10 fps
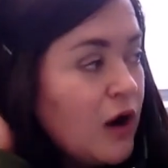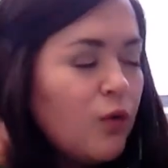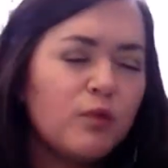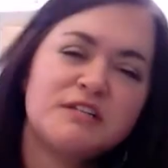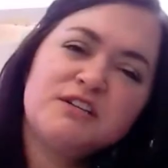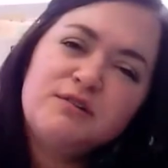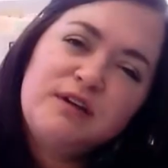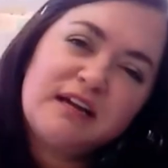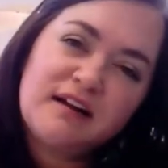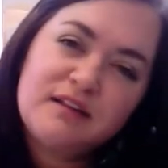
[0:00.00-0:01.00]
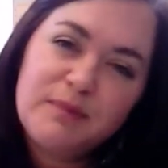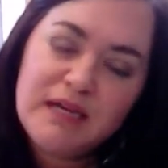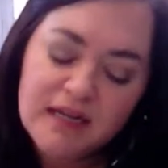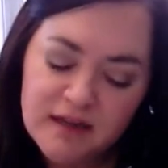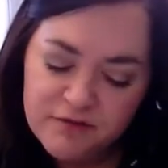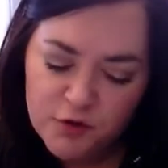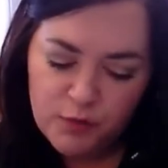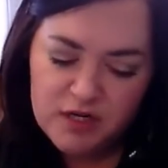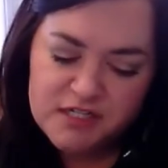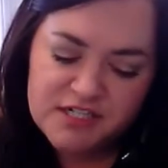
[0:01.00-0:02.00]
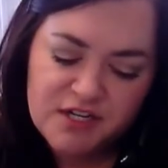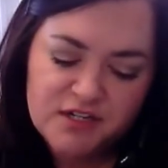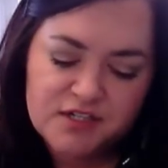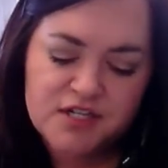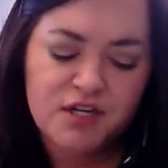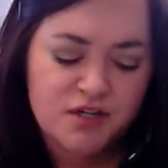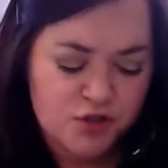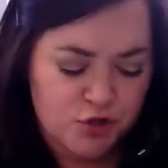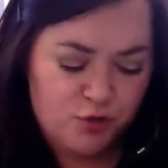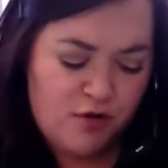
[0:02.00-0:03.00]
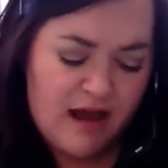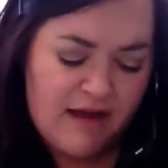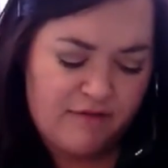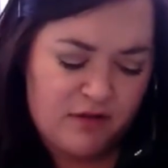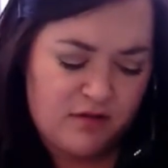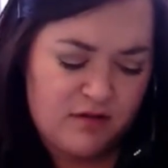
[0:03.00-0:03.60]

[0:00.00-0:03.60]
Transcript: What do you hear at the beginning of the word travel?